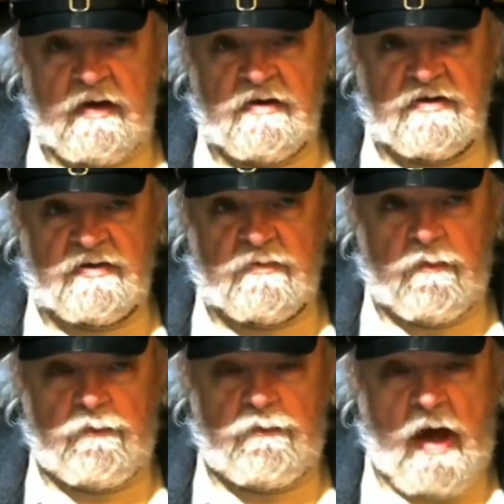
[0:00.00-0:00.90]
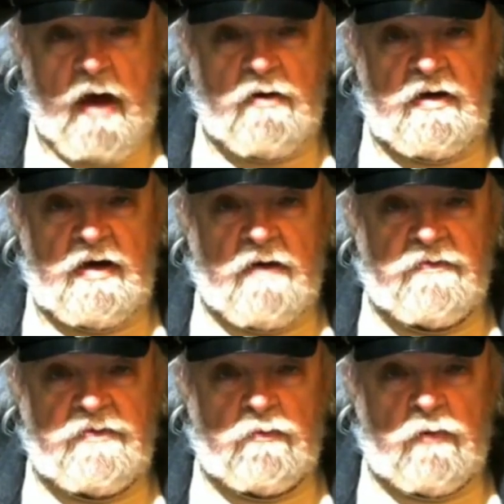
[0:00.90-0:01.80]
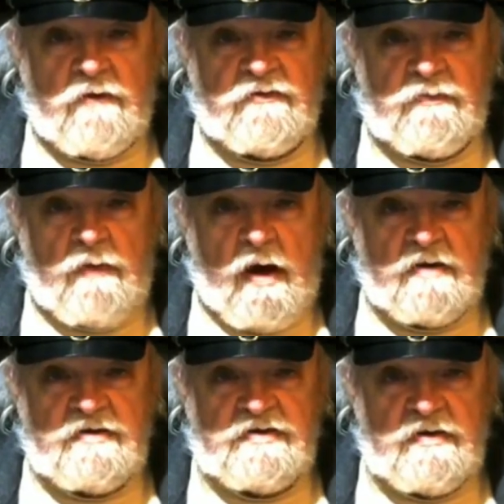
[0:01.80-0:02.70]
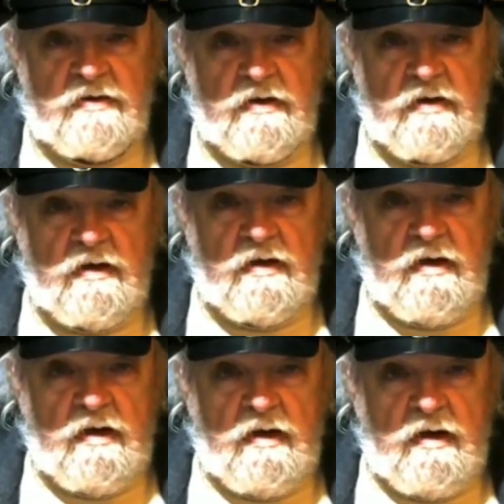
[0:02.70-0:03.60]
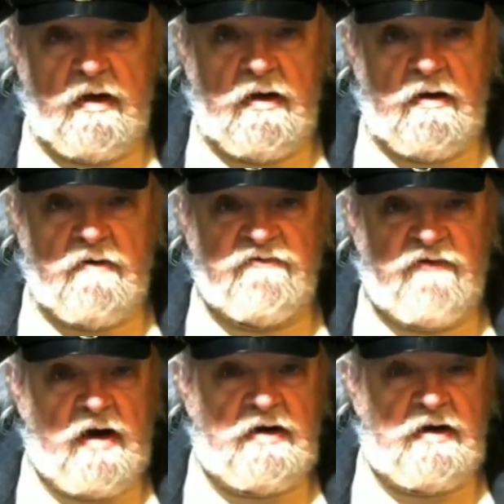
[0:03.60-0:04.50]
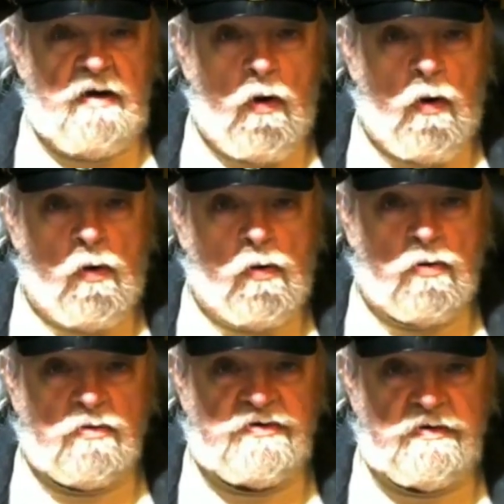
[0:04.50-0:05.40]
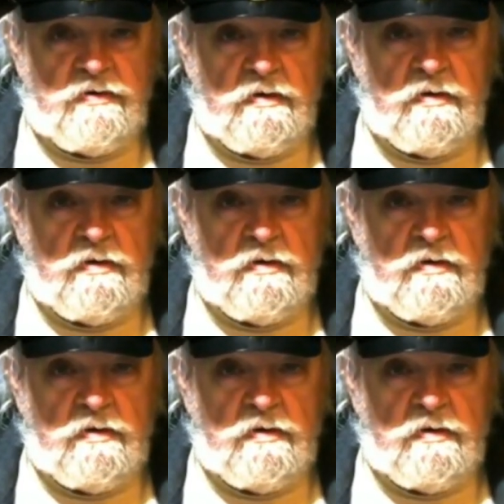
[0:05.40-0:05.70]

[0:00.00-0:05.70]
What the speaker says: is pounding out the rough spots, finding holes.